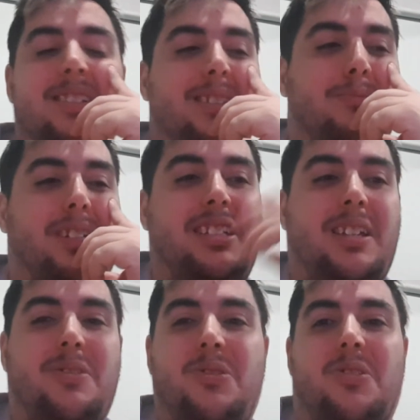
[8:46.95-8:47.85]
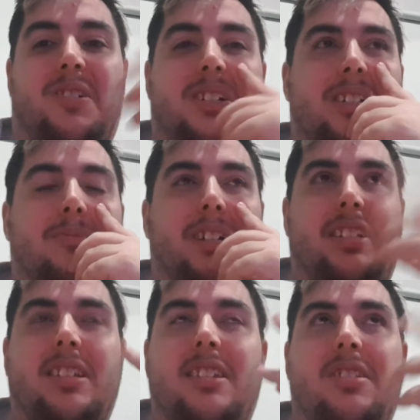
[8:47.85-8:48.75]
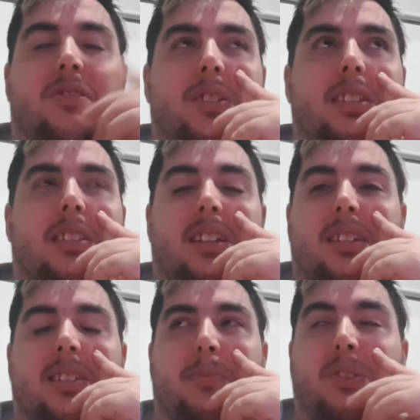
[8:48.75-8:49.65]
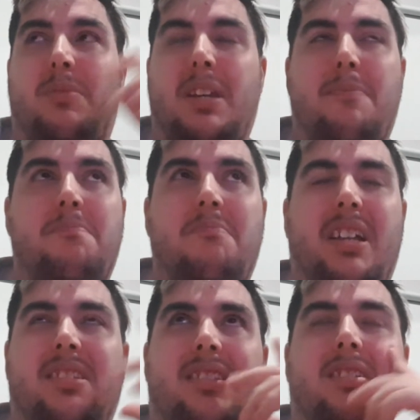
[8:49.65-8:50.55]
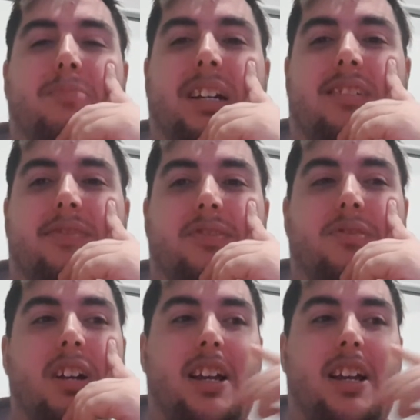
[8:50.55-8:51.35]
the bloody Indra. And I'm like, this Indra's thing is supposed to be immensely powerful.